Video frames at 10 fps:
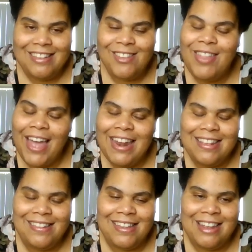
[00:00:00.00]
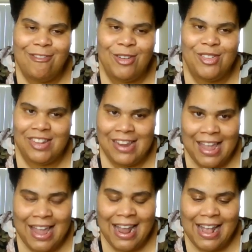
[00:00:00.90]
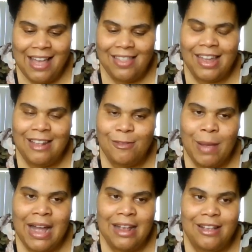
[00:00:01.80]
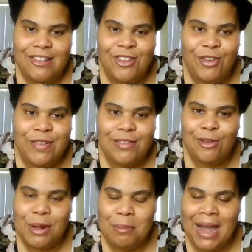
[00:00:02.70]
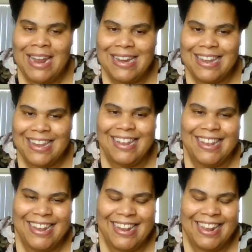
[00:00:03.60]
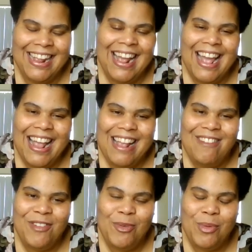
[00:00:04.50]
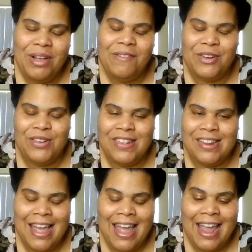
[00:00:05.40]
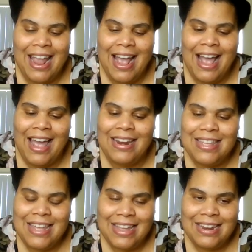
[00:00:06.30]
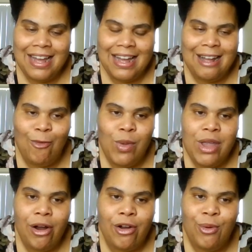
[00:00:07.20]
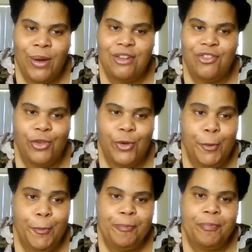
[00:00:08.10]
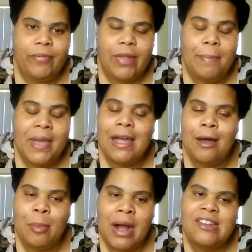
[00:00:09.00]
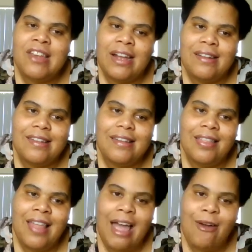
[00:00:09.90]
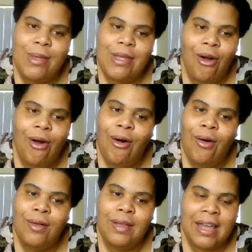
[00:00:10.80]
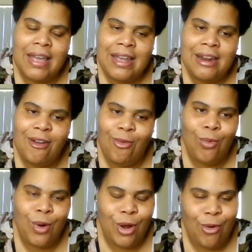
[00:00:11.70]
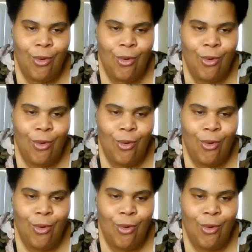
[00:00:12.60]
So that is it for today. That is my service learning bite, if you will, for today. And again, we are going to pick a project that we all can work